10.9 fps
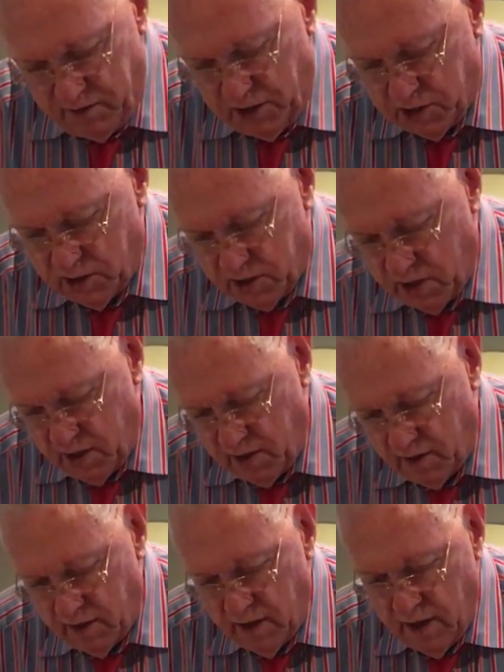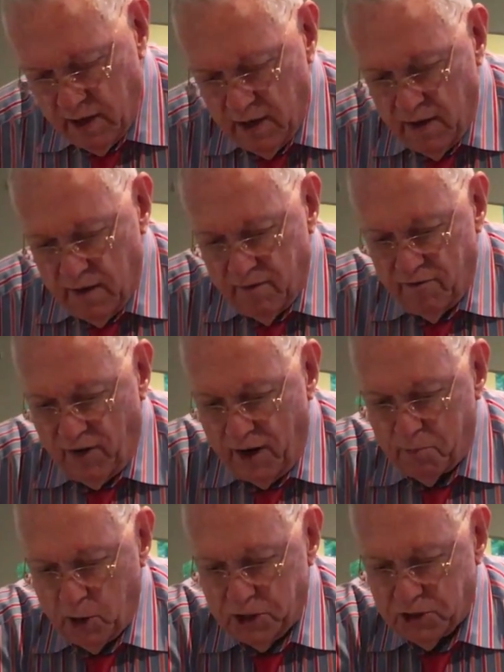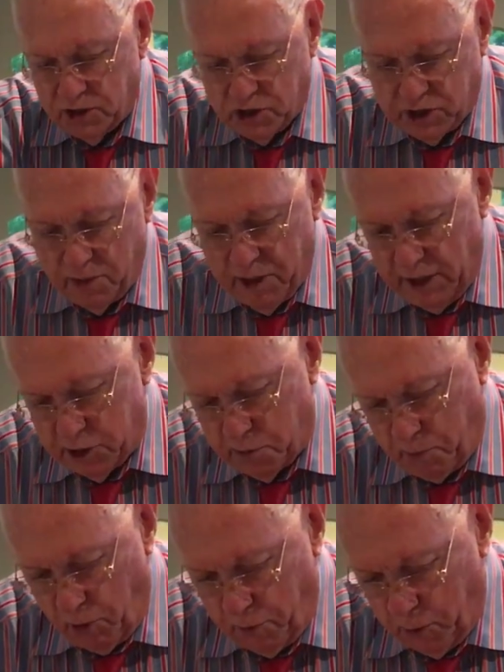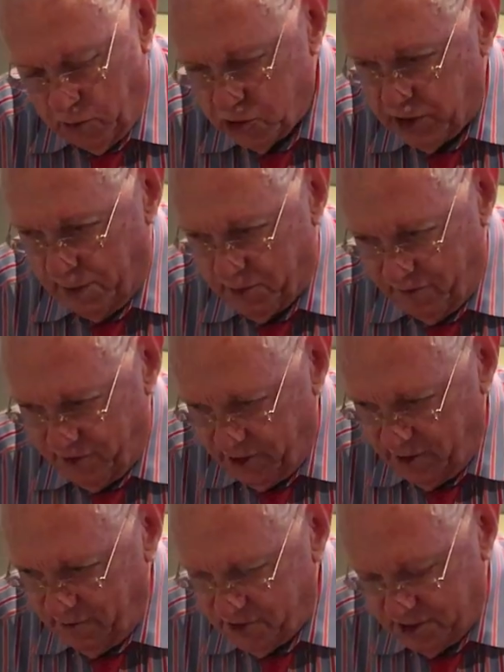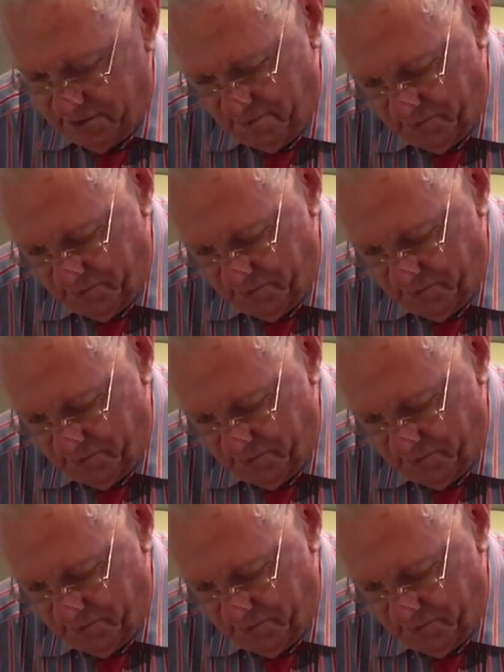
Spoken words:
this is vibration stimulates proprioceptive nerves.